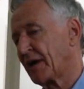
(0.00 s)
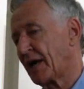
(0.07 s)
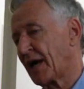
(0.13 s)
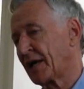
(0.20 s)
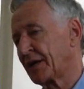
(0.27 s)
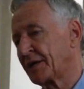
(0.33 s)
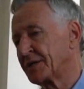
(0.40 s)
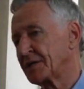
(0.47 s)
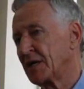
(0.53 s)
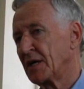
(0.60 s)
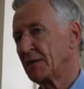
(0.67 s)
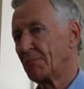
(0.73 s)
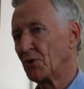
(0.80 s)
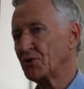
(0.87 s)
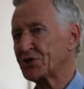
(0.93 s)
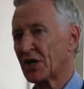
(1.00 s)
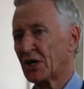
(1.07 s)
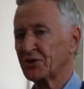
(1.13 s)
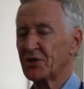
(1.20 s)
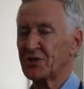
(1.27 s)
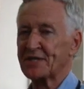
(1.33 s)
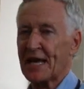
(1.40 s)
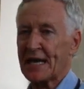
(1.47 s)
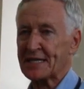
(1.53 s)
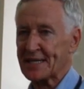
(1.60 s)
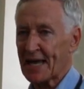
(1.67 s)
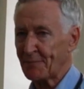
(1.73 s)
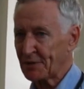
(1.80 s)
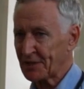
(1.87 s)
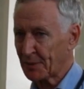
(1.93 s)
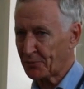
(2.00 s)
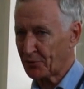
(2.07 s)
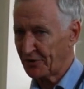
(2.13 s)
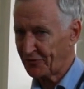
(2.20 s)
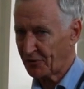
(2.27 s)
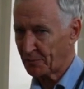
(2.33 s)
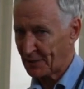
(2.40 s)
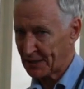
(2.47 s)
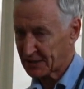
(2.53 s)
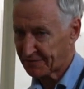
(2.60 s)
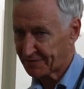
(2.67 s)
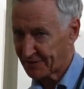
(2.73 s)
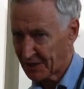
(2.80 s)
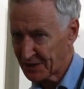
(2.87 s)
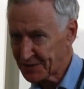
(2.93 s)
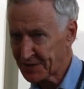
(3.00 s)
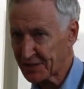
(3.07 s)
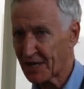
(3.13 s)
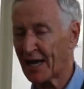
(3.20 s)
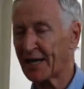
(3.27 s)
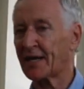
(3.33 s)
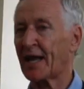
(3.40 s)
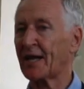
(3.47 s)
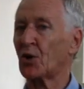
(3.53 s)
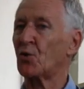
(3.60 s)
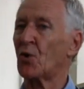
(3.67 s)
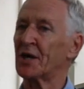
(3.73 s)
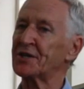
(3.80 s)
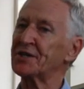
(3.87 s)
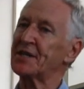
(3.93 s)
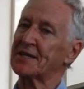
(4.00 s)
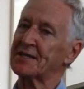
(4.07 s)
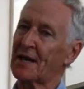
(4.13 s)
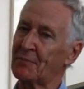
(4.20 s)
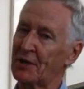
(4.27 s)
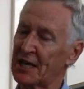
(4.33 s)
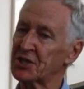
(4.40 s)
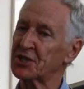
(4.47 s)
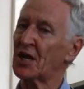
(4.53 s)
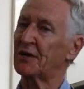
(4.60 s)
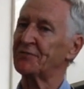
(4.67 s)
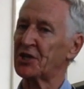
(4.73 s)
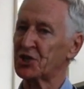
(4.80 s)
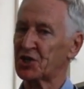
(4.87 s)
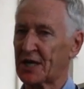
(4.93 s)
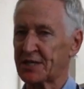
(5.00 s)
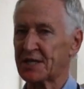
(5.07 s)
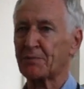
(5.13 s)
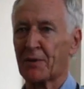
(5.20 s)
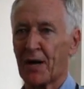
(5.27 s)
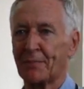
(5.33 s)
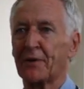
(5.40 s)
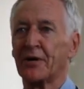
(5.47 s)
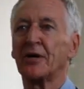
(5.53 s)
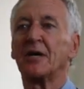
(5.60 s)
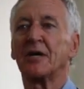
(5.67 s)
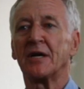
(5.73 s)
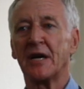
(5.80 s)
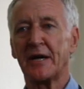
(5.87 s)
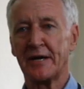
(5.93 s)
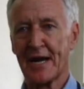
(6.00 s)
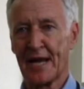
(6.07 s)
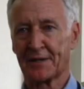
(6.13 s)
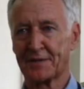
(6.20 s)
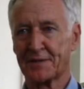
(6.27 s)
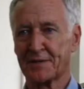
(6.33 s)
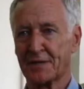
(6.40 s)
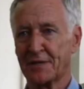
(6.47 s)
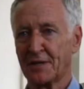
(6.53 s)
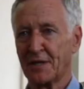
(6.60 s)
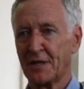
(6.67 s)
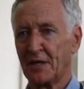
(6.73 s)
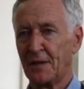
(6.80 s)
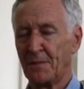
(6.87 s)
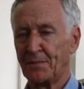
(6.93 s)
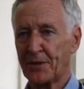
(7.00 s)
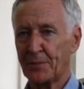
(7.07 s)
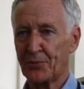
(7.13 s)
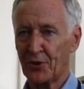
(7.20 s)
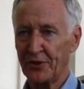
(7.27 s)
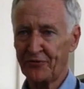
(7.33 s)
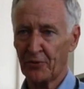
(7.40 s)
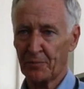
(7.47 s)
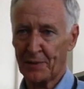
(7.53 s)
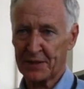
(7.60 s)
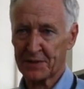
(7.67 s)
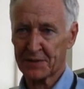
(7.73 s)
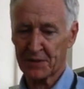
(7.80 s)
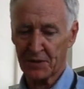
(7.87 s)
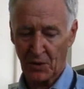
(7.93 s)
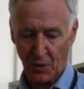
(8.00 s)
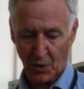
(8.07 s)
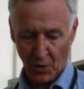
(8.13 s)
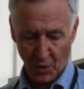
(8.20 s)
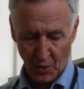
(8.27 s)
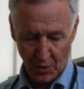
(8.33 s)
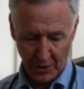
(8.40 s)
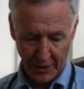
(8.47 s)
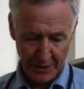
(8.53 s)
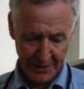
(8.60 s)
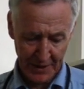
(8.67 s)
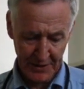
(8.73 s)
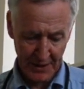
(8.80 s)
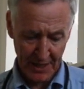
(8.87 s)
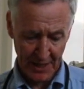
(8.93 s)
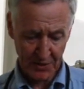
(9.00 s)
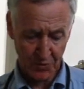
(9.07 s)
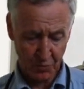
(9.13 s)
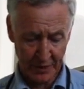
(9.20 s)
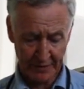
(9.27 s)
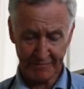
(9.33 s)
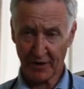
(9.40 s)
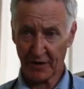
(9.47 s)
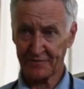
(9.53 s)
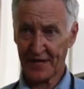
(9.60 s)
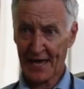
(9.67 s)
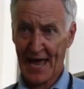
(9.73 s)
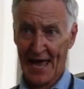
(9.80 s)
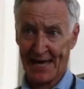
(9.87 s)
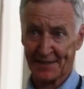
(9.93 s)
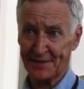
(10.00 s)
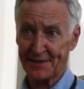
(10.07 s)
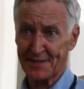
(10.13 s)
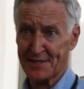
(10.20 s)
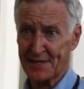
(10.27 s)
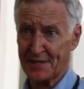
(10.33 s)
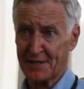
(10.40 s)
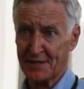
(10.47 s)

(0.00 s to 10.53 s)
And most doctors examine the peripheral bits first and then go on to the examination of the chest proper next. The peripheral bits, in this case, would involve the hands